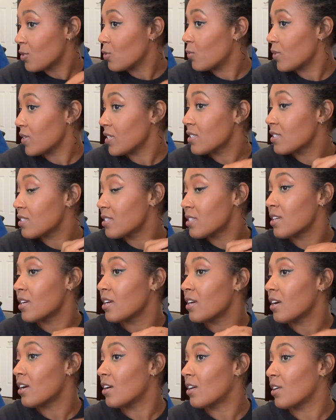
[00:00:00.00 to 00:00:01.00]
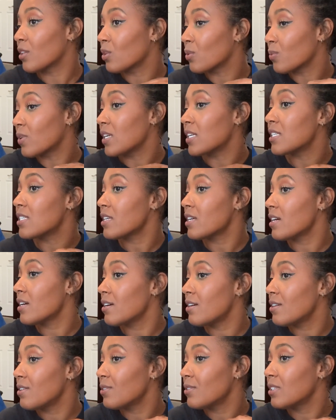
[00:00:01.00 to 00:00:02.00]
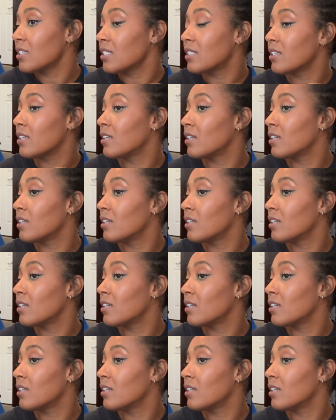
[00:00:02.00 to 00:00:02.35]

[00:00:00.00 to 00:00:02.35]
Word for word: Twist all the way down.